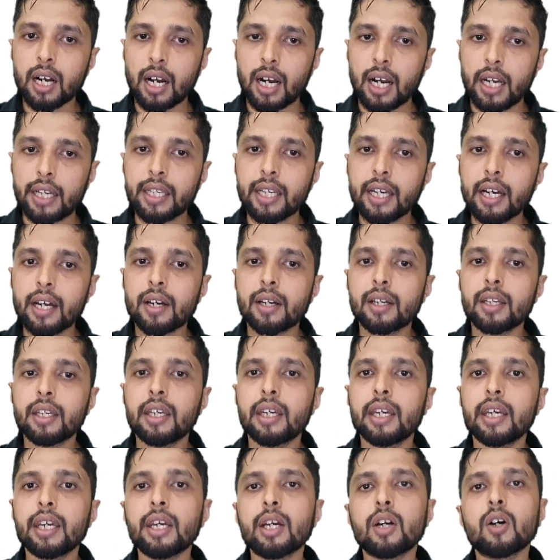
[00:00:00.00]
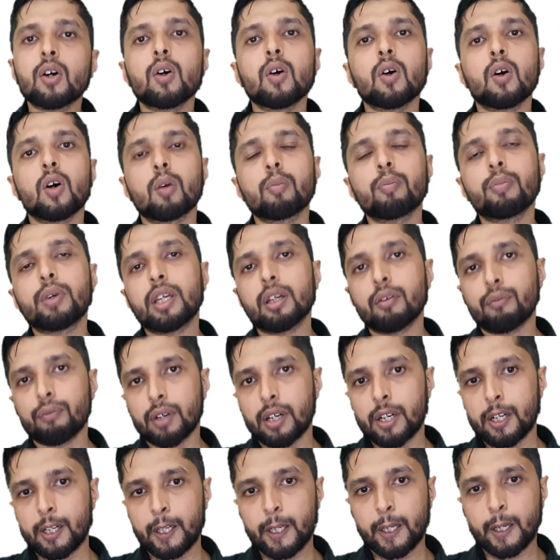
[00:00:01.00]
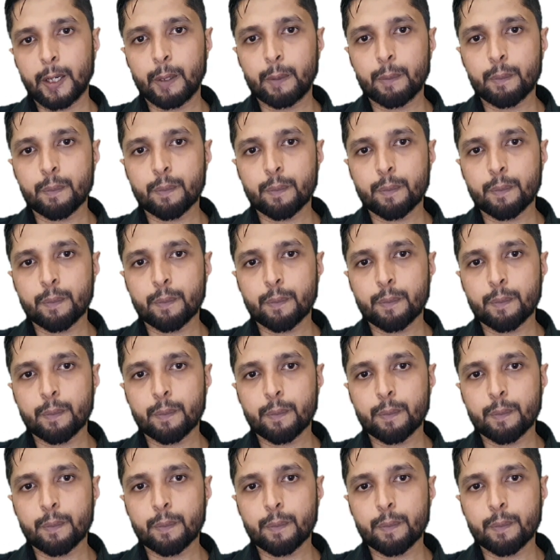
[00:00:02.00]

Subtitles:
IRDA or PFRDA.